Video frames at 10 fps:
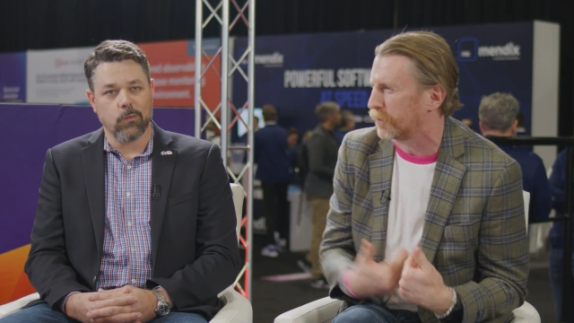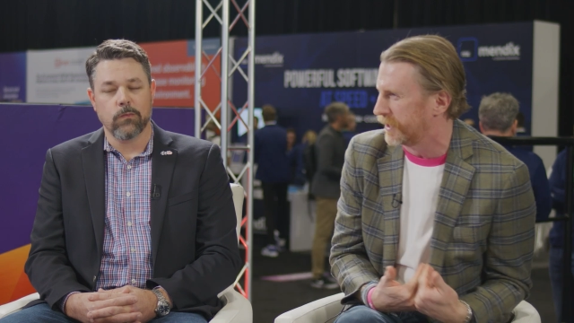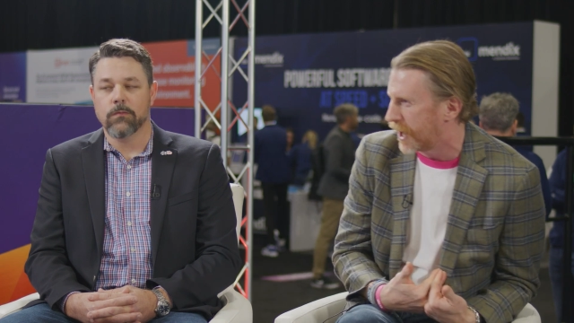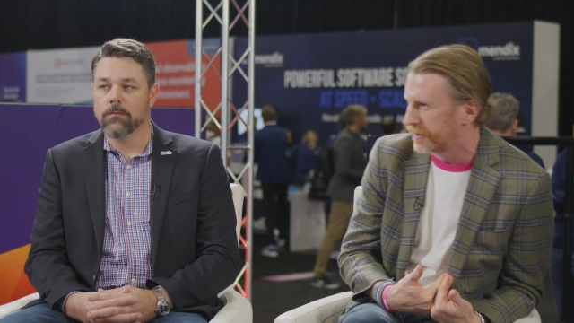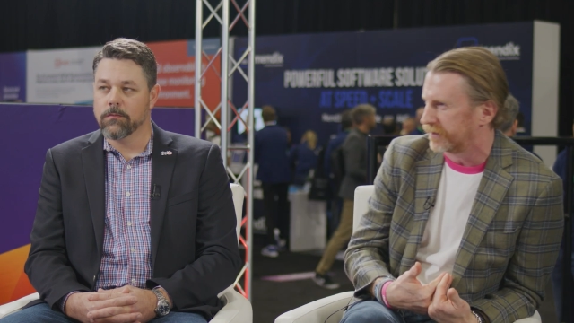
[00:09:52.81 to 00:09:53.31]
Speaker 1: Are
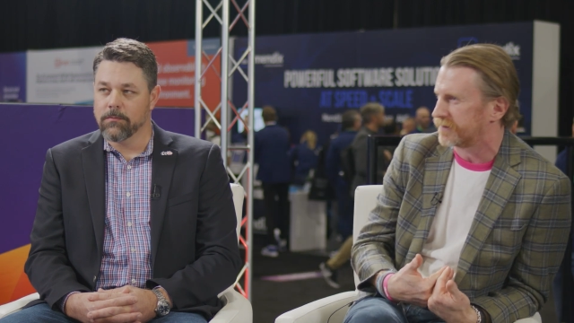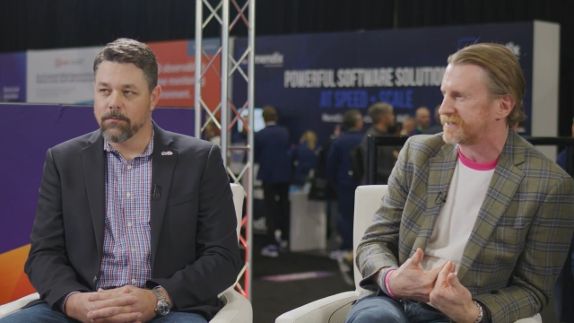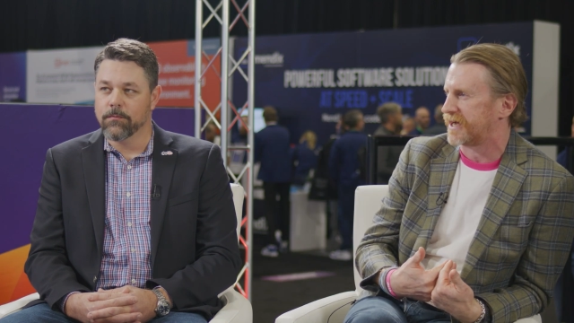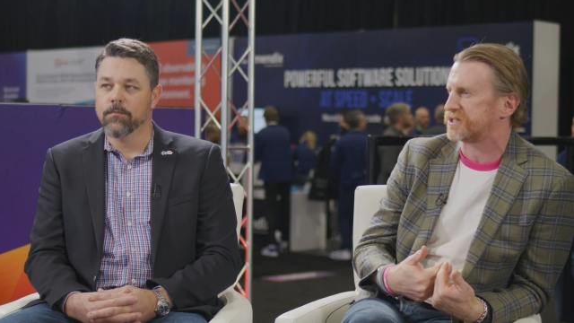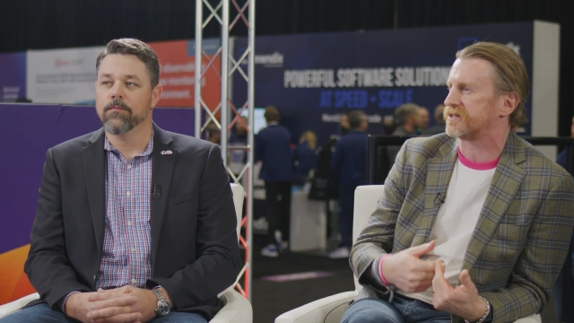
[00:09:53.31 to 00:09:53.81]
we not in a
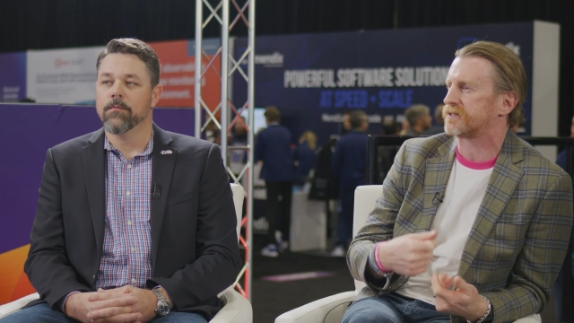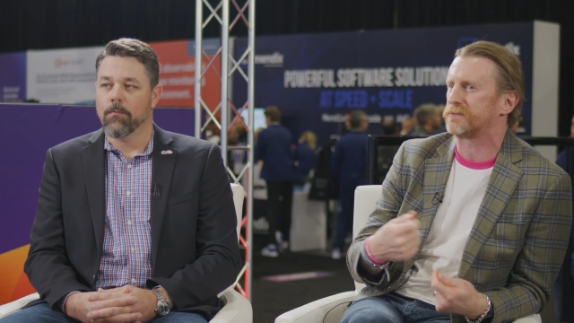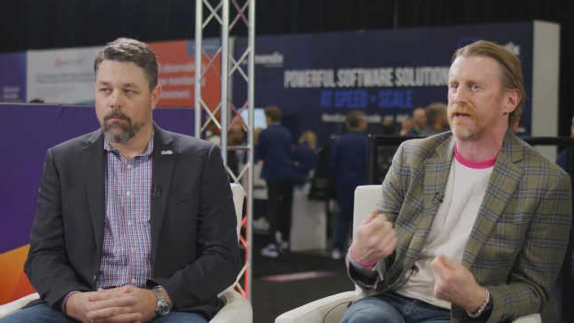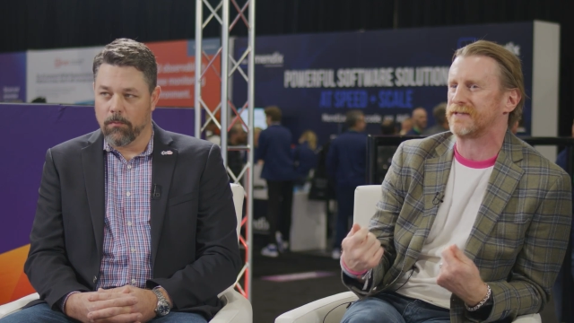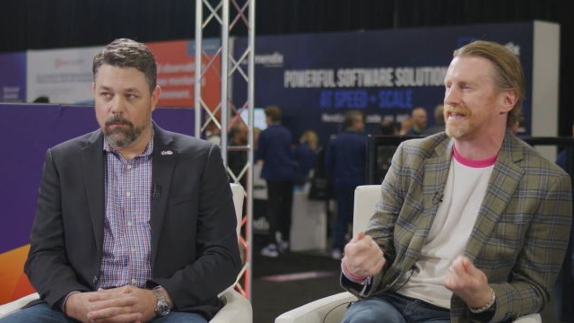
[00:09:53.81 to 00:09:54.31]
recession?
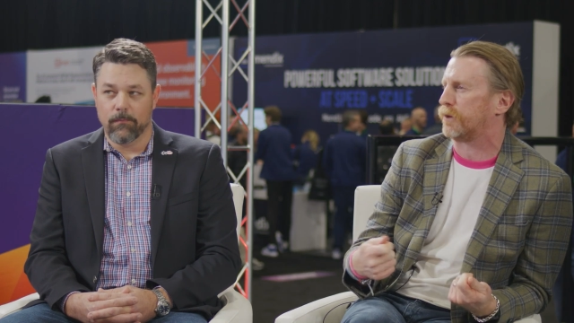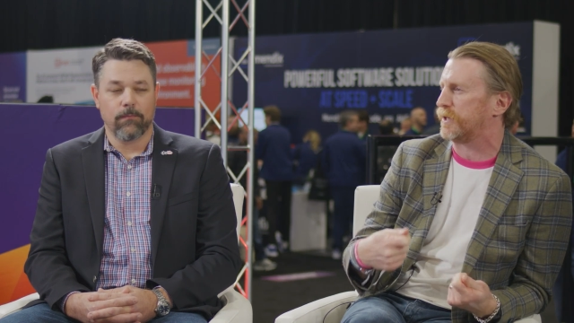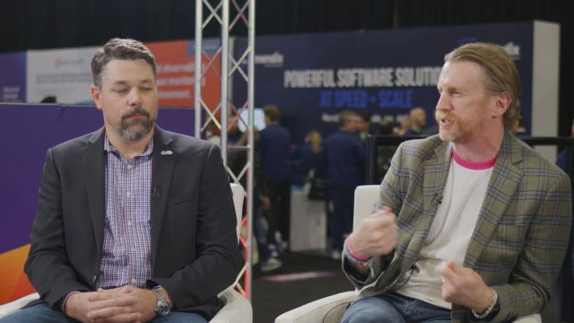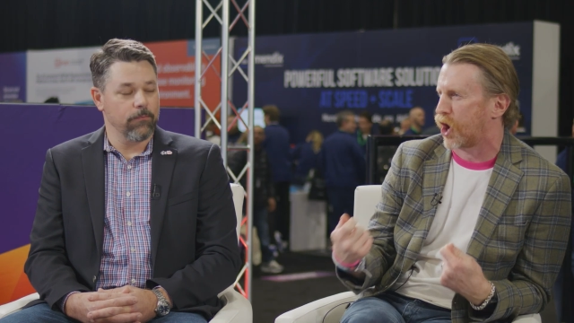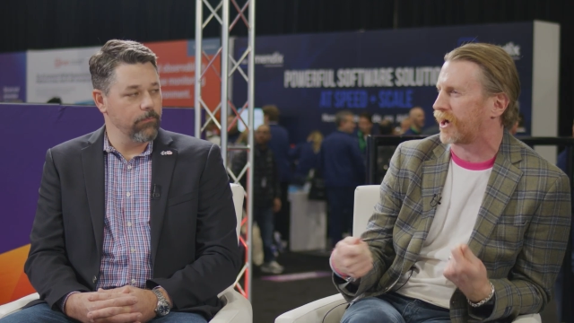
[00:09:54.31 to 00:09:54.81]
Sometimes I think
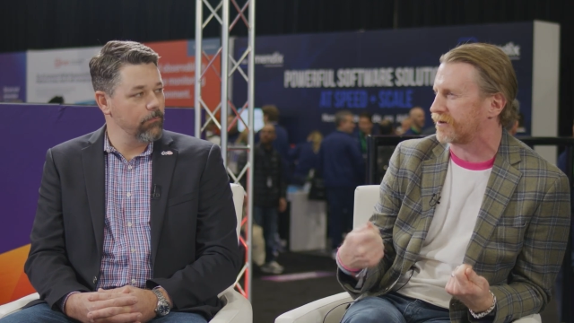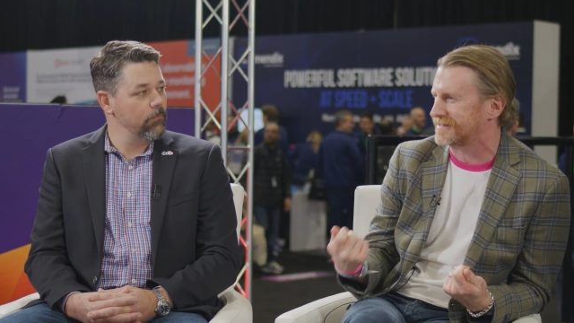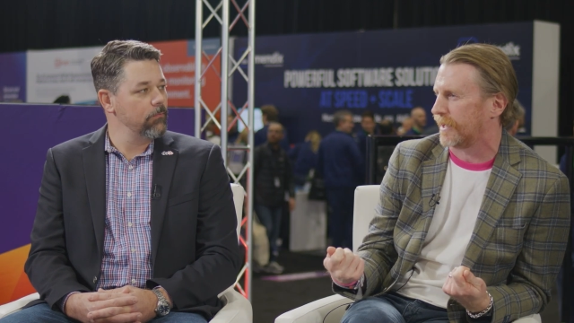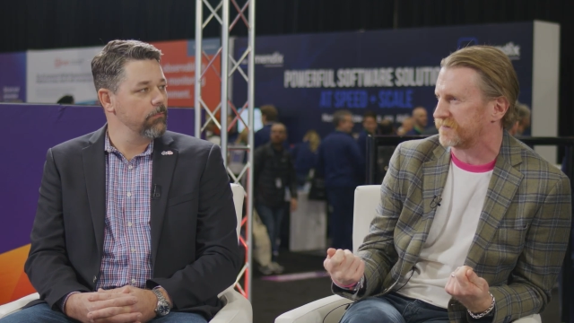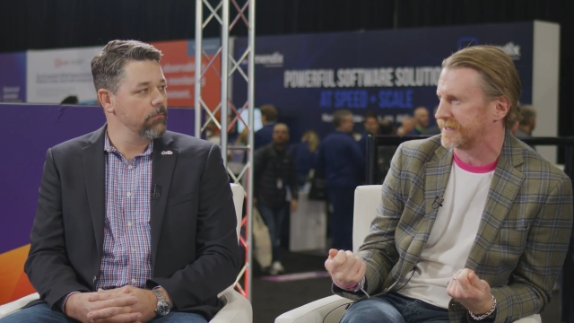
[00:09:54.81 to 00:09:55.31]
we talk
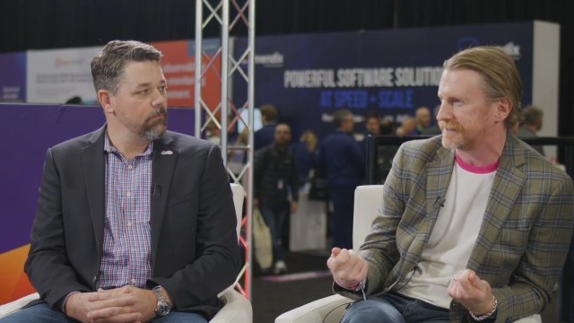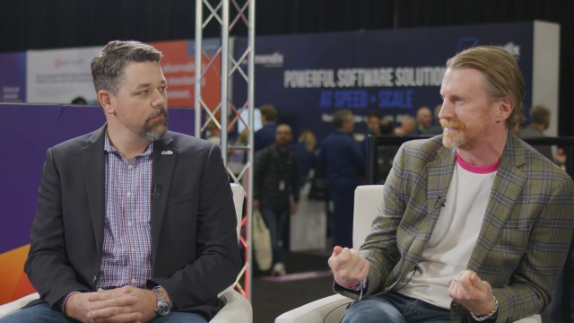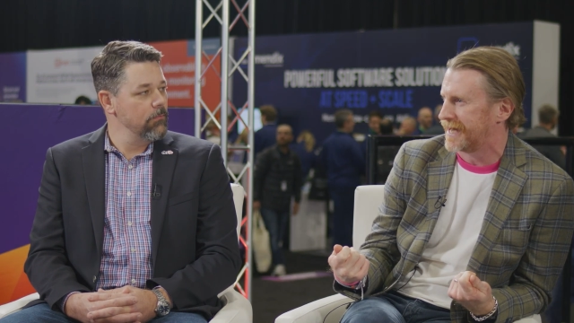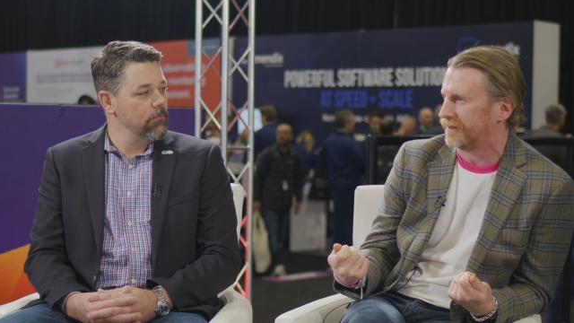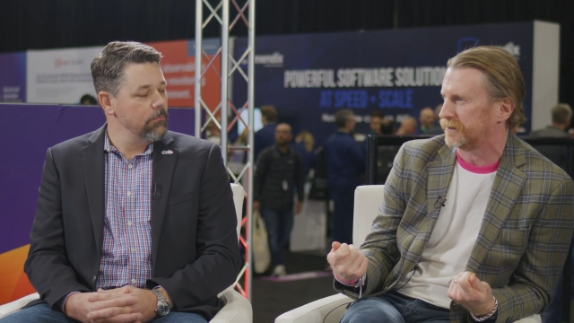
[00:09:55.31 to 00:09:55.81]
ourselves
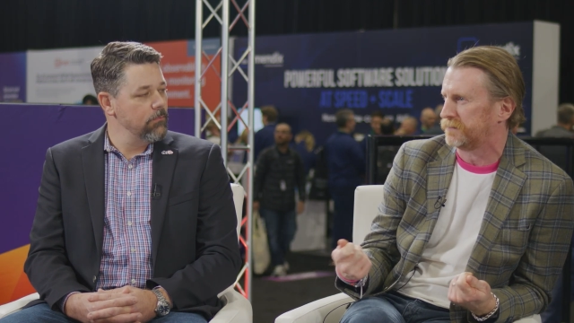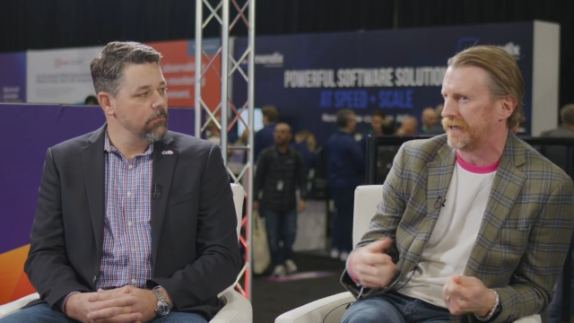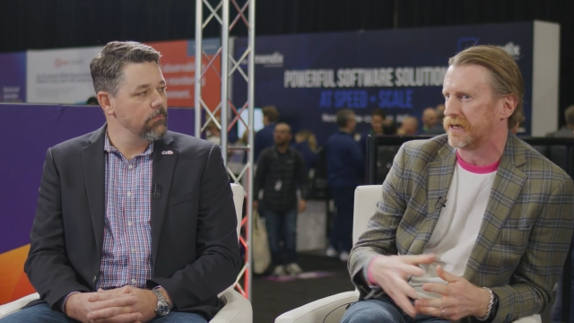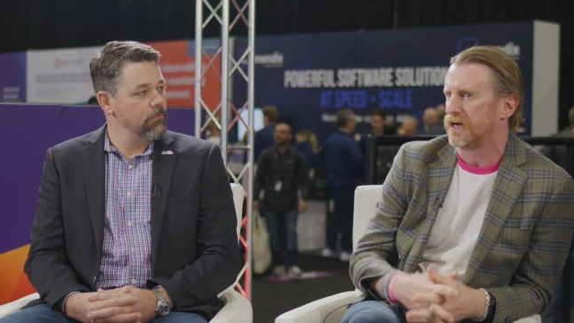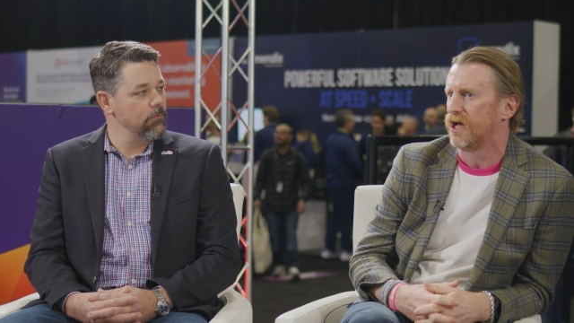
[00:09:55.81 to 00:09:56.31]
into that a little
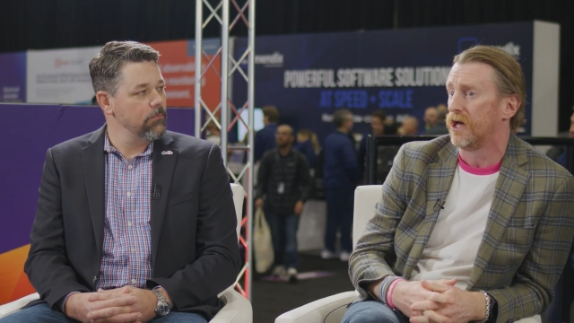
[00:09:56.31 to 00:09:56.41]
bit,